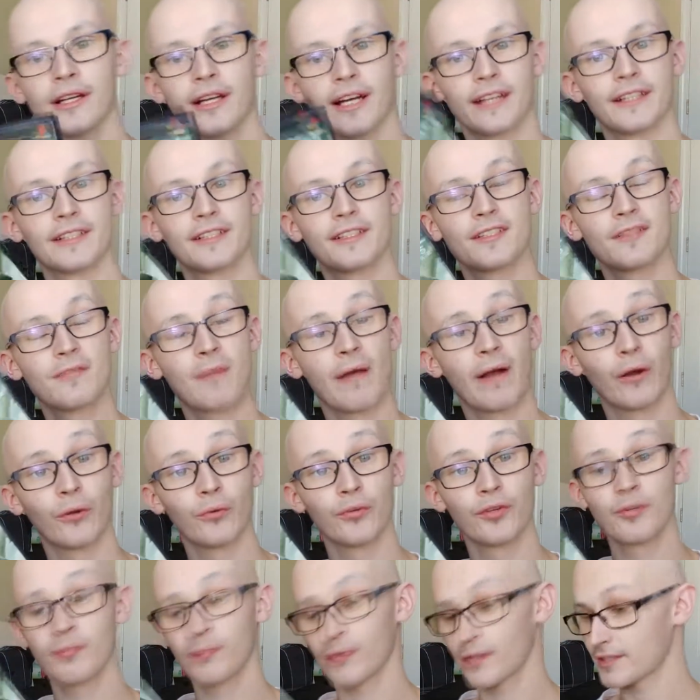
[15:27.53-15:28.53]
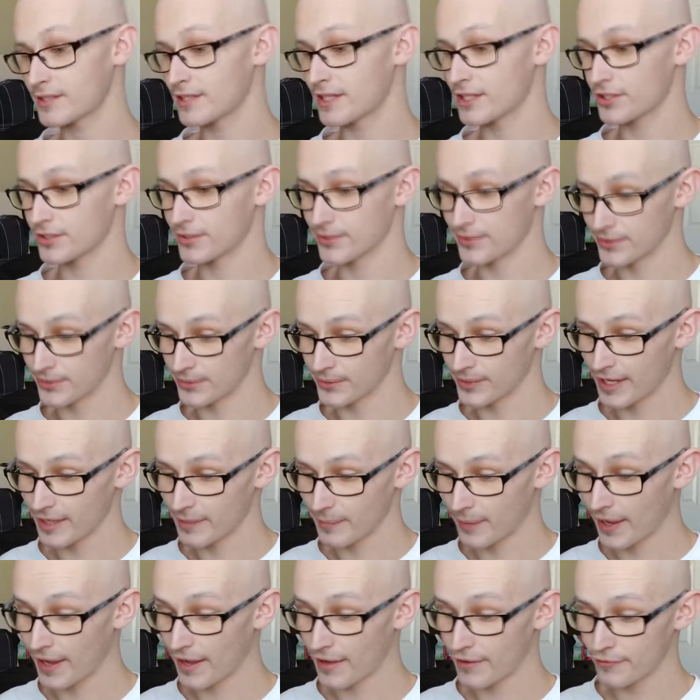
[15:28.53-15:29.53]
And this is my only PlayStation 2 game
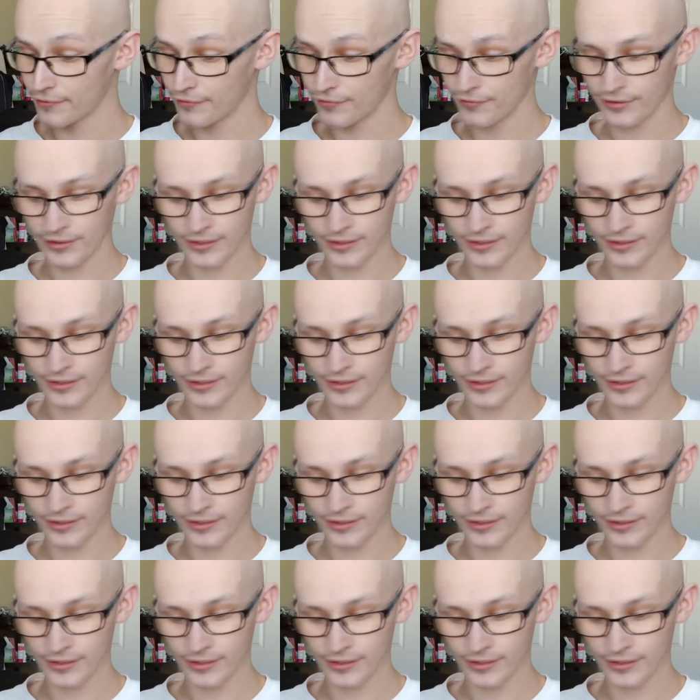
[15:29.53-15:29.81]
I have